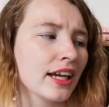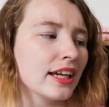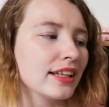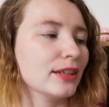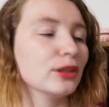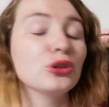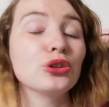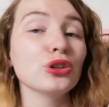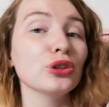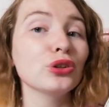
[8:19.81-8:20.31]

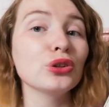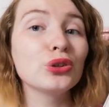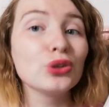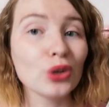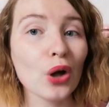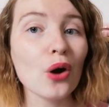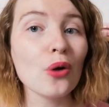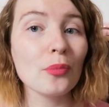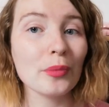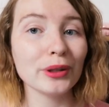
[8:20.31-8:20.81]
There's just
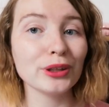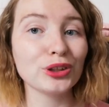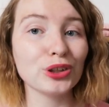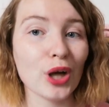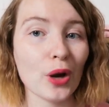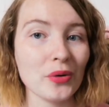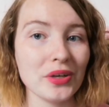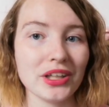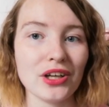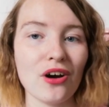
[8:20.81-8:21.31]
so much
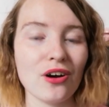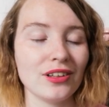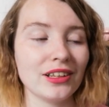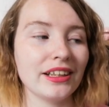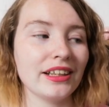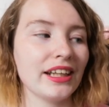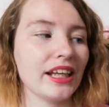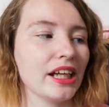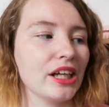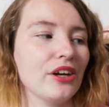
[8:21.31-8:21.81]
going on
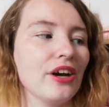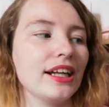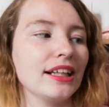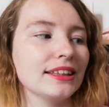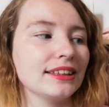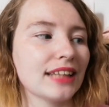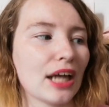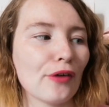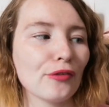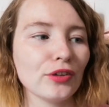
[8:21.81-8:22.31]
in here, and
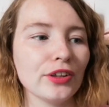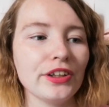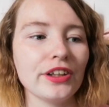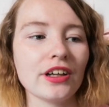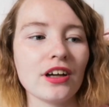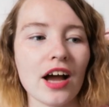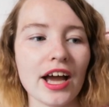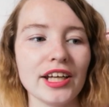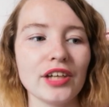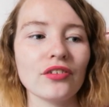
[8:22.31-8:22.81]
it's definitely
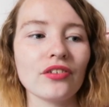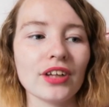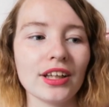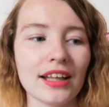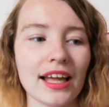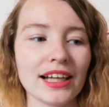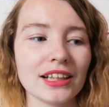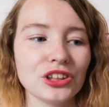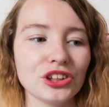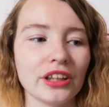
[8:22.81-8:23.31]
the kind of
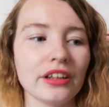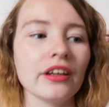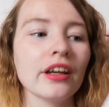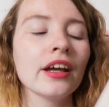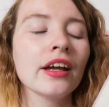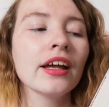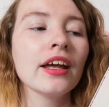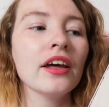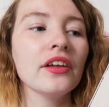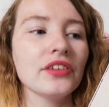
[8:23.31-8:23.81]
collection
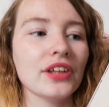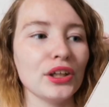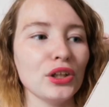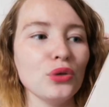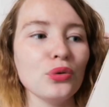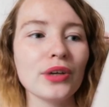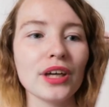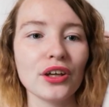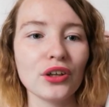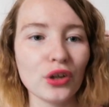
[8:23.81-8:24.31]
that
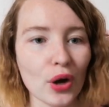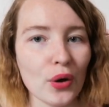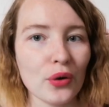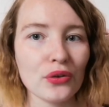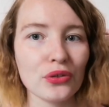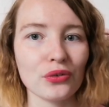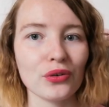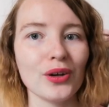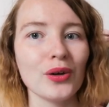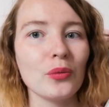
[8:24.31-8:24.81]
you can
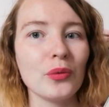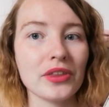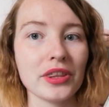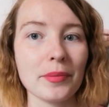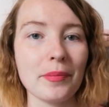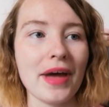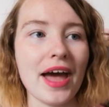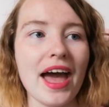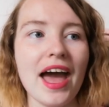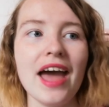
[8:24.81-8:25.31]
go through with
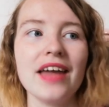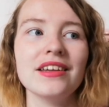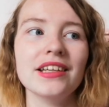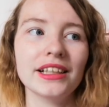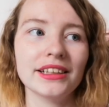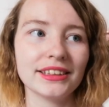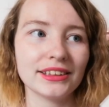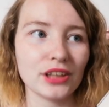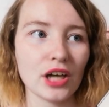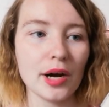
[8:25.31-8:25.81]
the pen
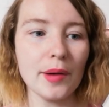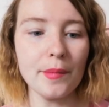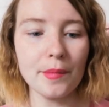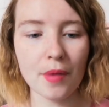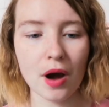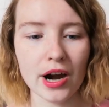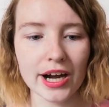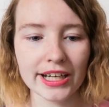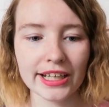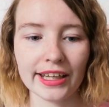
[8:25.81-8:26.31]
and start
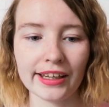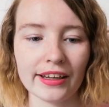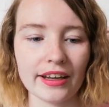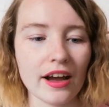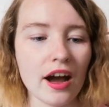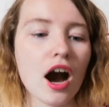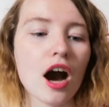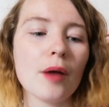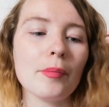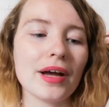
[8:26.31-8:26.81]
marking
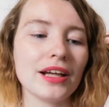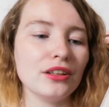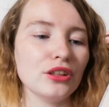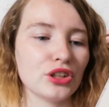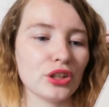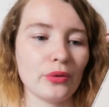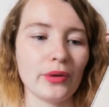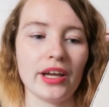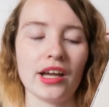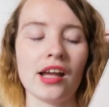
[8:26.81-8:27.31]
it up and
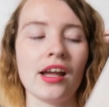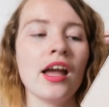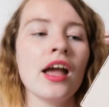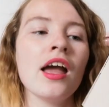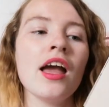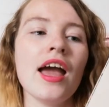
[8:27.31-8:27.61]
doing